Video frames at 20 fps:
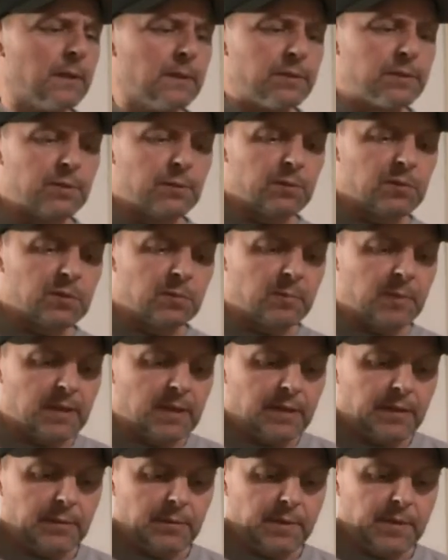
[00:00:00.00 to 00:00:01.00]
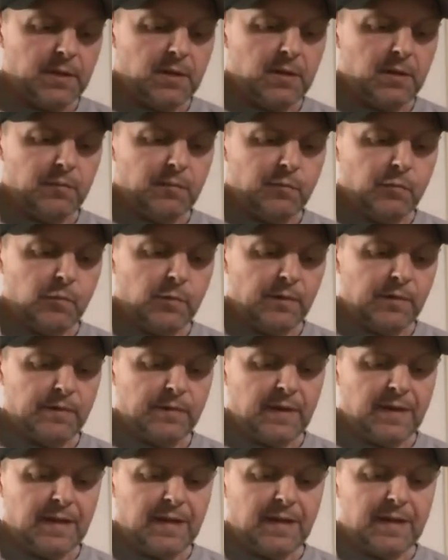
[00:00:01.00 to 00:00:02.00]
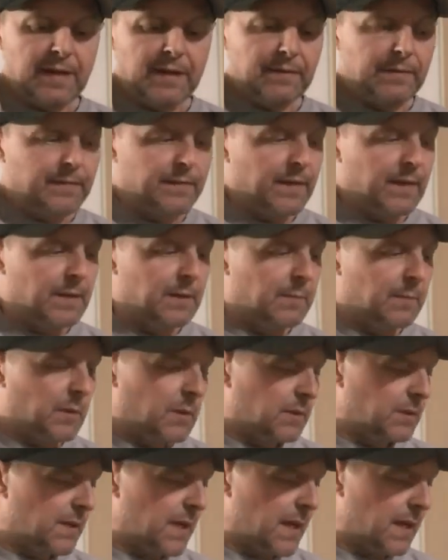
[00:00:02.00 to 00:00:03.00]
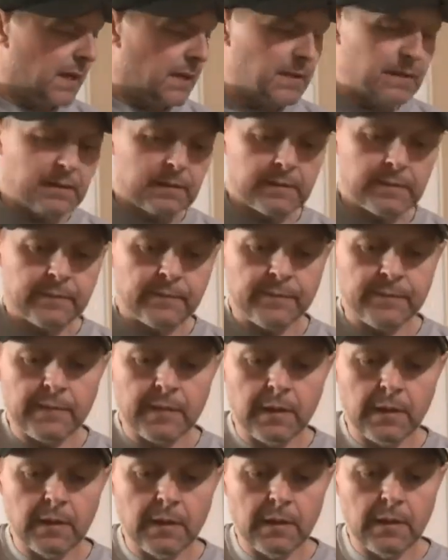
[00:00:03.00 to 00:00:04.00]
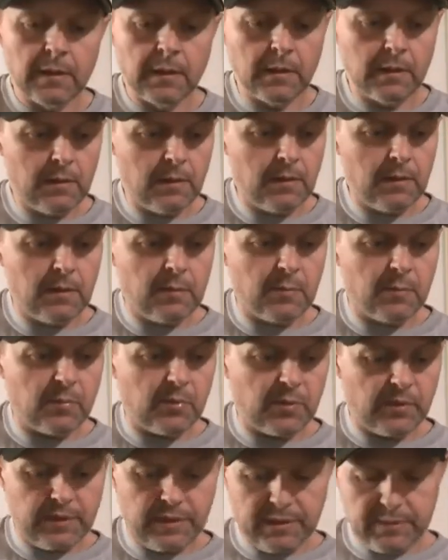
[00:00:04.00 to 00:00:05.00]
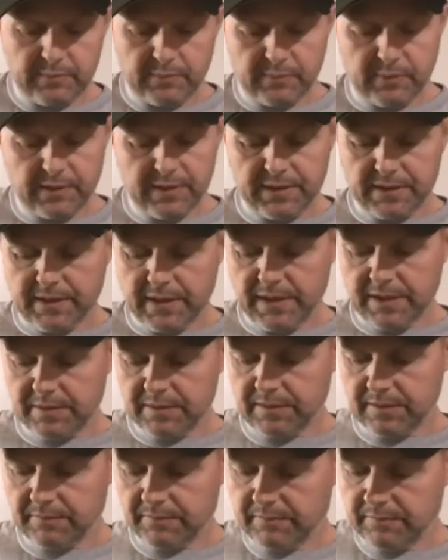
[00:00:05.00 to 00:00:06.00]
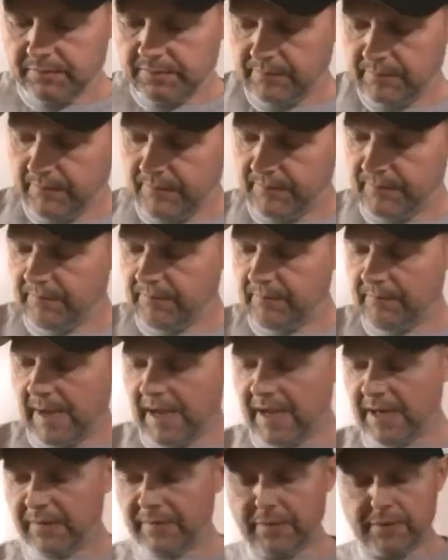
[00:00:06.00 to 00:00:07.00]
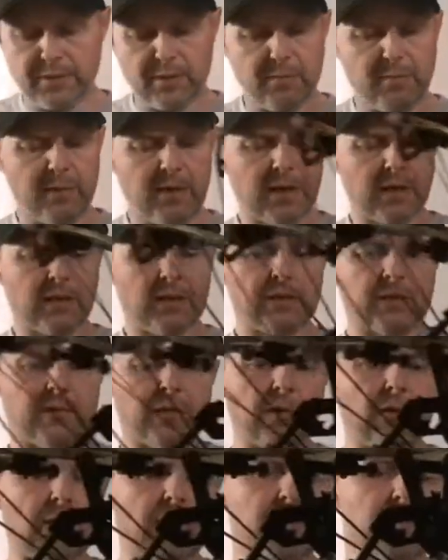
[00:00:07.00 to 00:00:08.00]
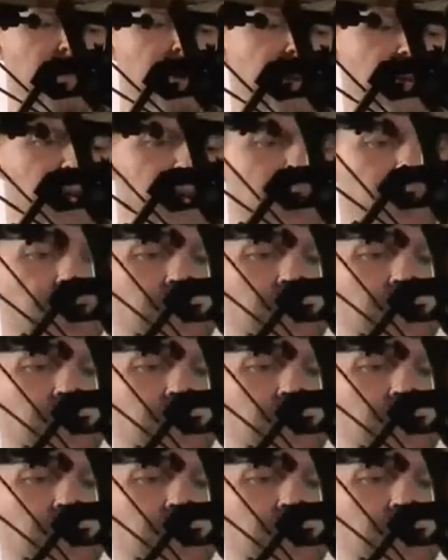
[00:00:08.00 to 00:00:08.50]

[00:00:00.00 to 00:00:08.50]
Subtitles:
shoots about 345 feet per second. Pretty decent bang for your buck as far as money